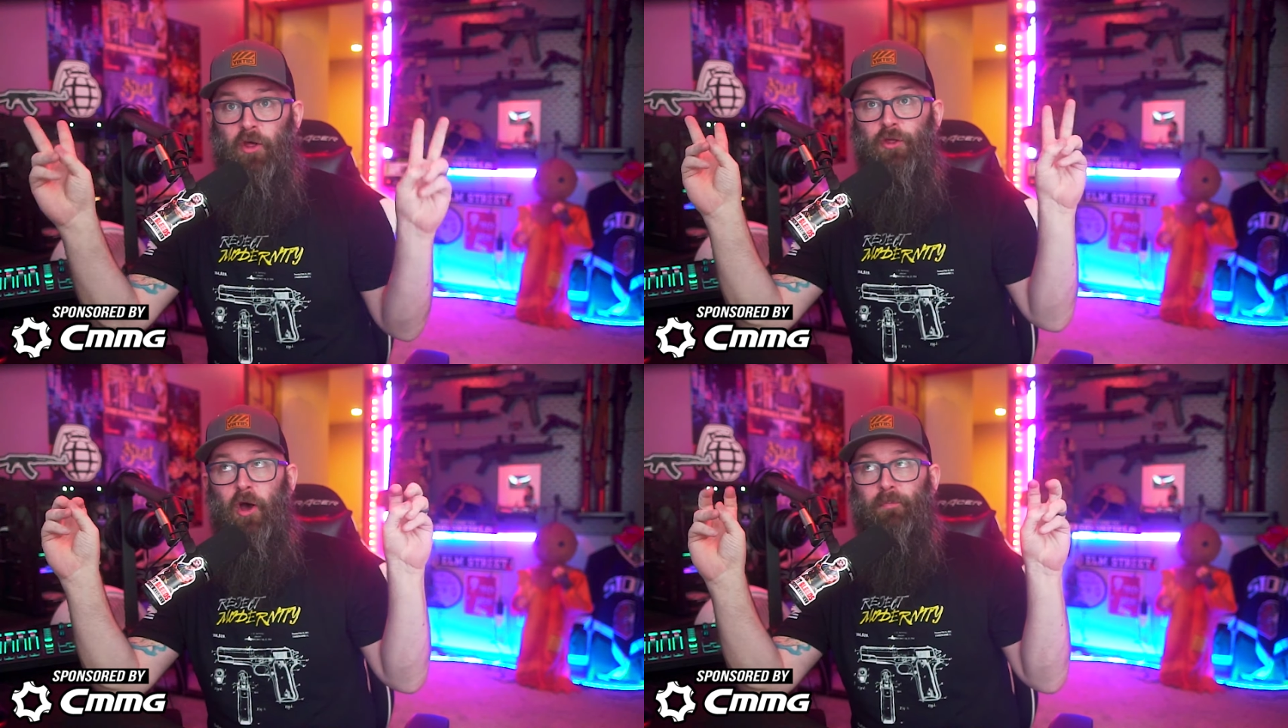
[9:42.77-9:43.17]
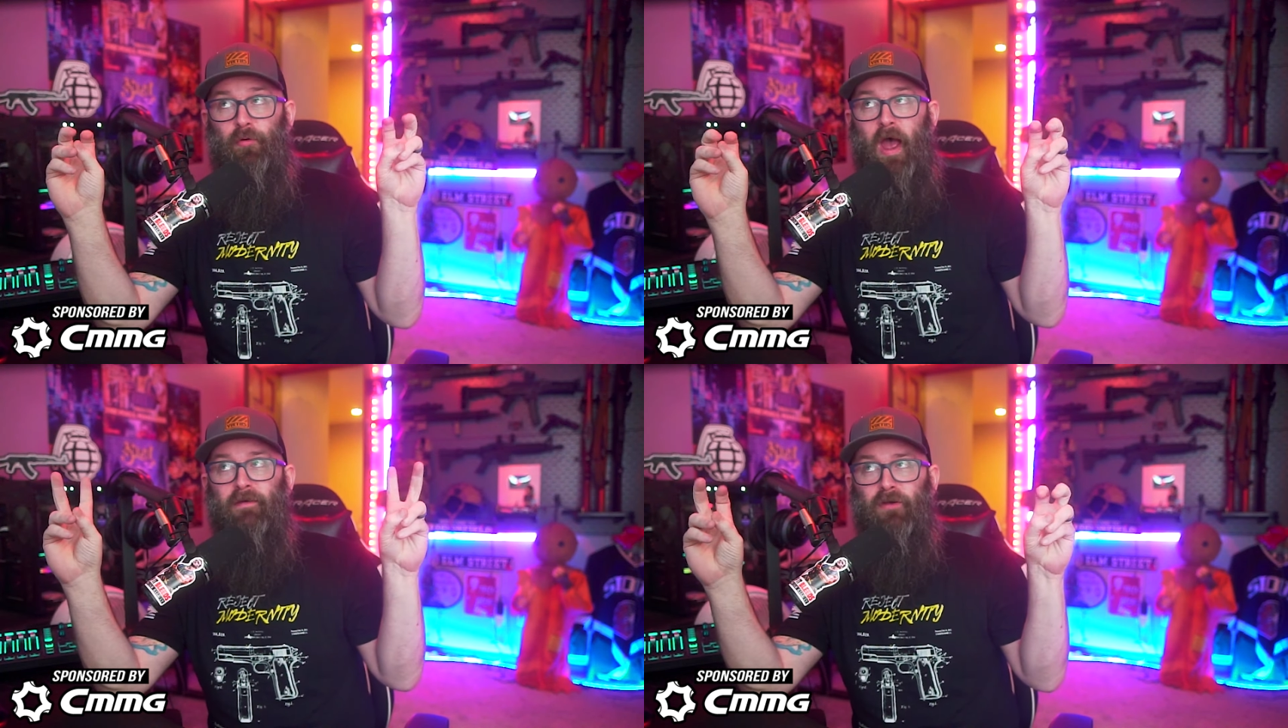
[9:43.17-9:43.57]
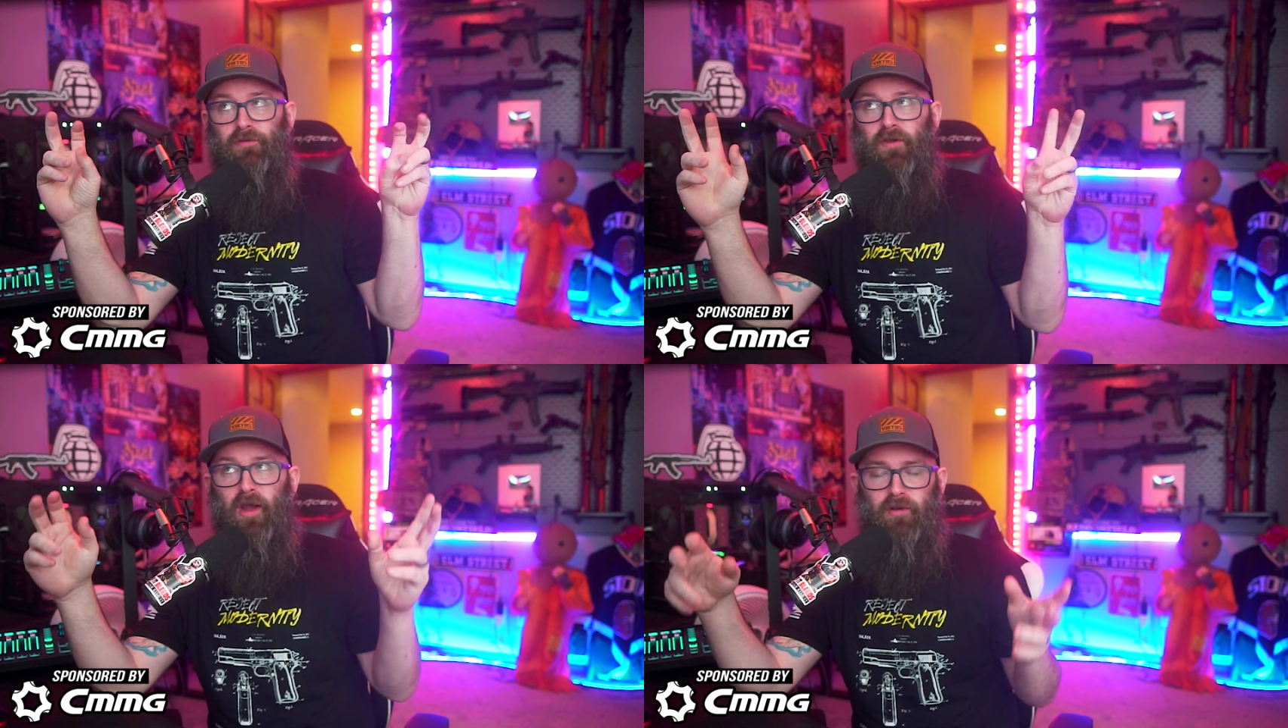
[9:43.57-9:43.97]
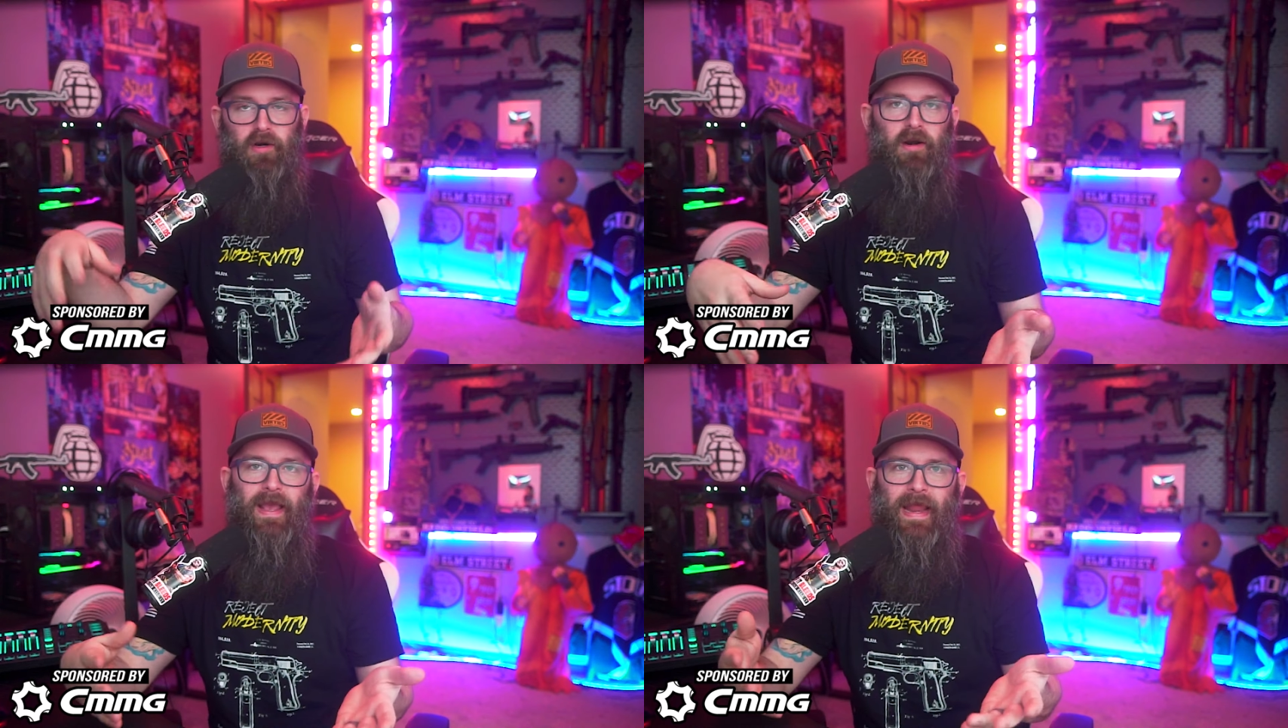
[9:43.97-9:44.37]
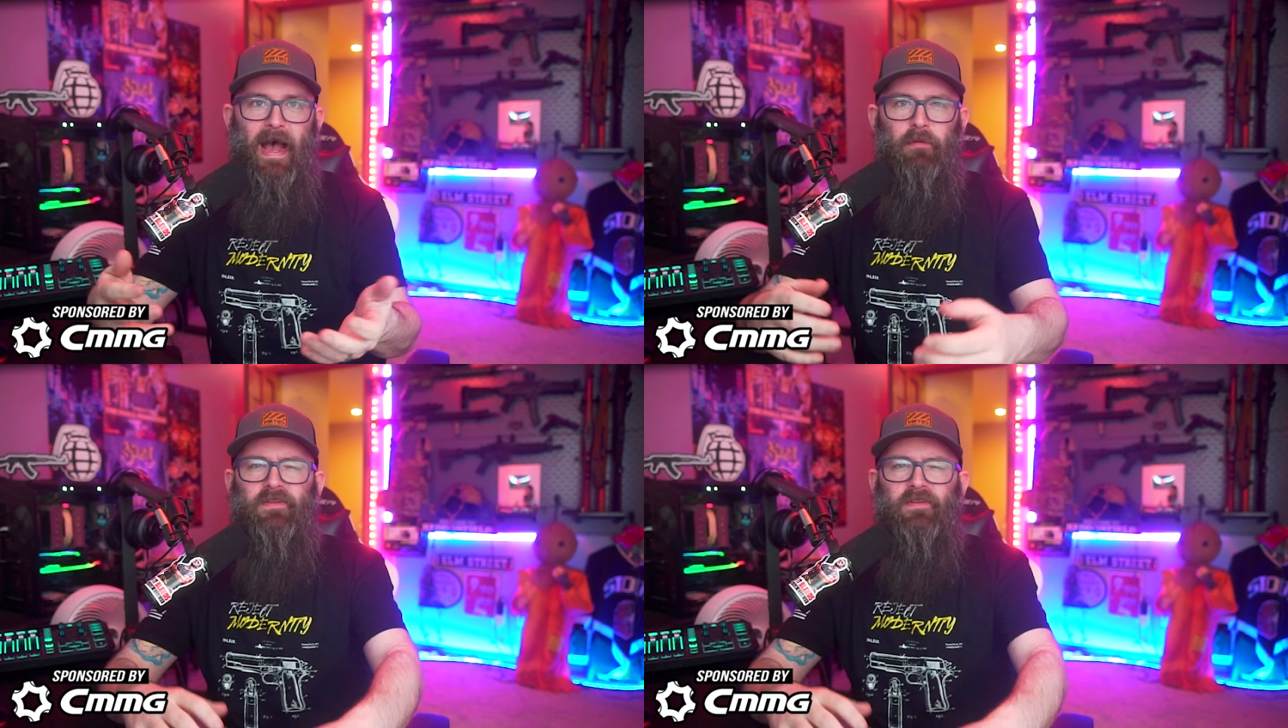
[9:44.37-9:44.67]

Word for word: the private sector and how